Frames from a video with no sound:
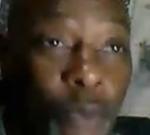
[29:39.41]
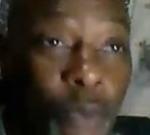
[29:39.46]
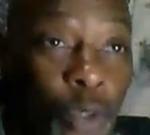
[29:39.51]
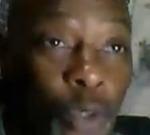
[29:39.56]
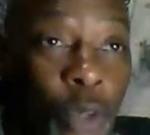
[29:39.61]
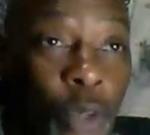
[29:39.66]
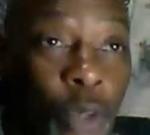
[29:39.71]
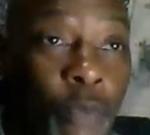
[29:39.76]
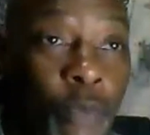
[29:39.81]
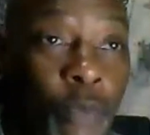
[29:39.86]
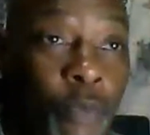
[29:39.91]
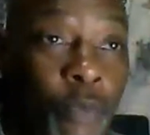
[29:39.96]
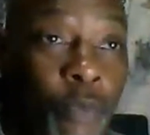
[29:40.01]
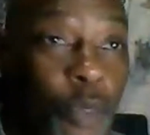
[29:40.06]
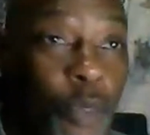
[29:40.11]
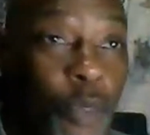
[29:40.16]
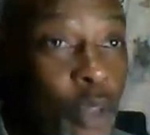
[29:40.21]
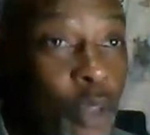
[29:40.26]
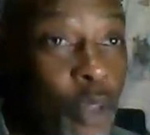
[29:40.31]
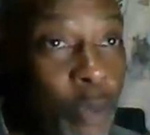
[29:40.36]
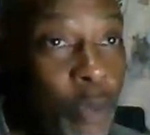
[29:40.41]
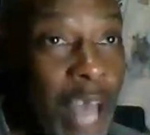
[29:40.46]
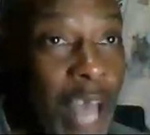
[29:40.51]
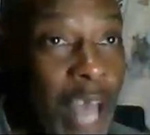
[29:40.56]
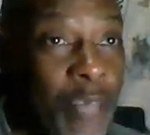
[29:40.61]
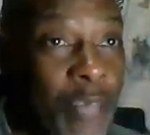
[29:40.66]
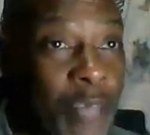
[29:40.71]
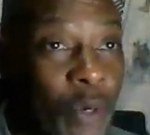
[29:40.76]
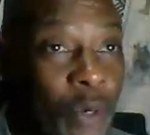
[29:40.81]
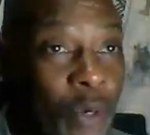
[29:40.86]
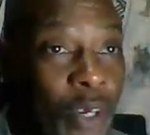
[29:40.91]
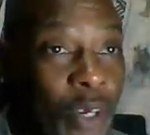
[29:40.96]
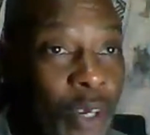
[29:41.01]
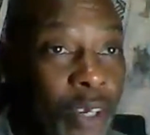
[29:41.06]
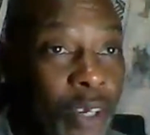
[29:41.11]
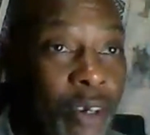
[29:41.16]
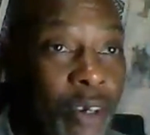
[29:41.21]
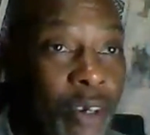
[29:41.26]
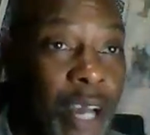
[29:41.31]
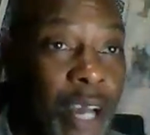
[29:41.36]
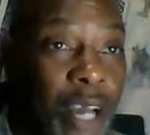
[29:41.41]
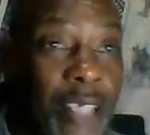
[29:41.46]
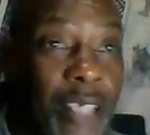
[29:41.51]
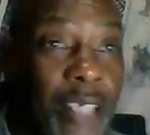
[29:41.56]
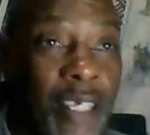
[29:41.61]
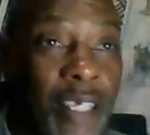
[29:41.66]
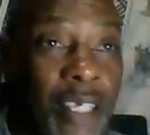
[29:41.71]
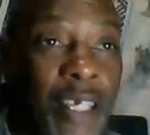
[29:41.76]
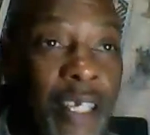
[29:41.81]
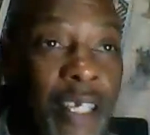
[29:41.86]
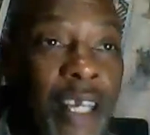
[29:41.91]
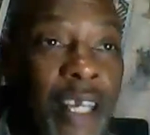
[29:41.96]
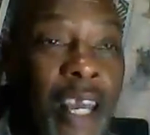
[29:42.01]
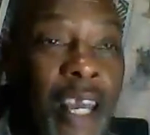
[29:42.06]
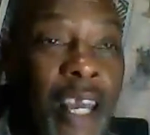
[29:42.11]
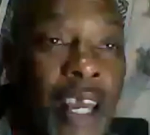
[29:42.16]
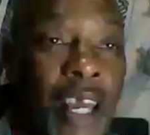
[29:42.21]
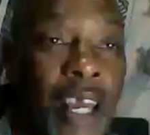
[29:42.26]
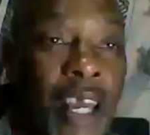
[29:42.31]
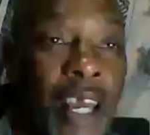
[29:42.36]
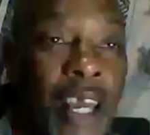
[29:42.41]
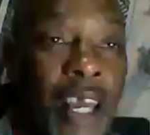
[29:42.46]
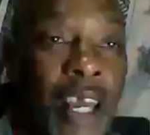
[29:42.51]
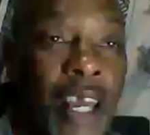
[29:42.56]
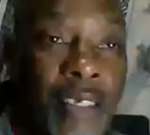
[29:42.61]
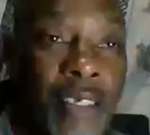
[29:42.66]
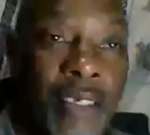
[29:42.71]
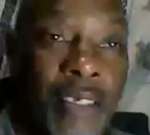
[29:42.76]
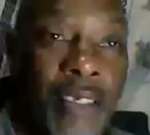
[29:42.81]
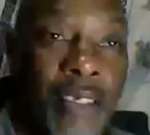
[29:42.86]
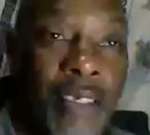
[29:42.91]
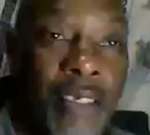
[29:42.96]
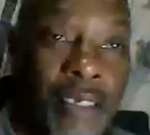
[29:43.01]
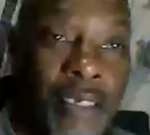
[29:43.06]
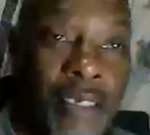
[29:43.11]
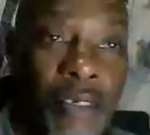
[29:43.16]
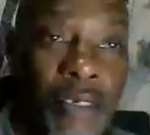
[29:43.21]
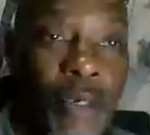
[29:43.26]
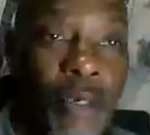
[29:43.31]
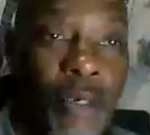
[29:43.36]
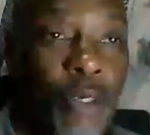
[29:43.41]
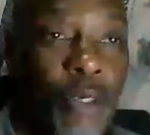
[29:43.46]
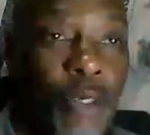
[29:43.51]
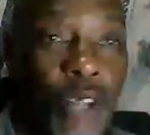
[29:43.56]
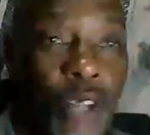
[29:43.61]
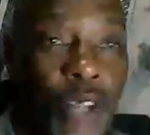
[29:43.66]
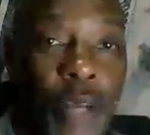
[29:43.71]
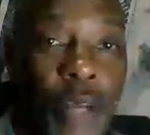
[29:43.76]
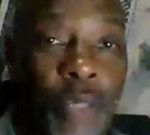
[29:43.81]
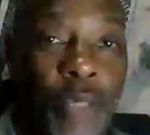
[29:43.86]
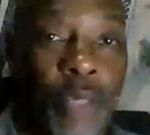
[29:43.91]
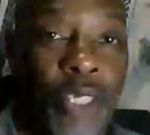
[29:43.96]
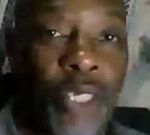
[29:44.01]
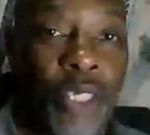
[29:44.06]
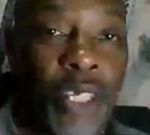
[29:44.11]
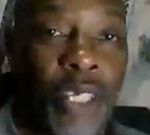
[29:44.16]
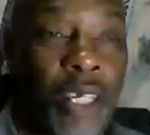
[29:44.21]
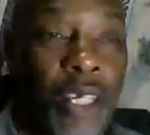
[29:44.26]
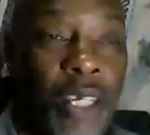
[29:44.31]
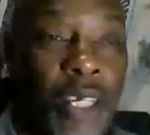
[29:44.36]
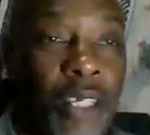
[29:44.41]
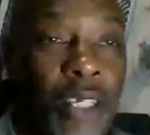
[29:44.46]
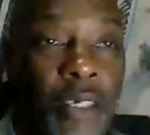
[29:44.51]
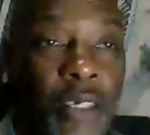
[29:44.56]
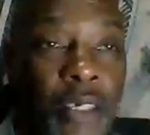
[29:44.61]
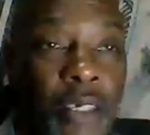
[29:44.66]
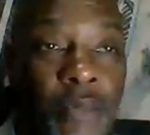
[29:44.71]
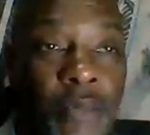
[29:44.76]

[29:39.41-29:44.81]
Use your passport or your ID, and you can start a business in Kenya.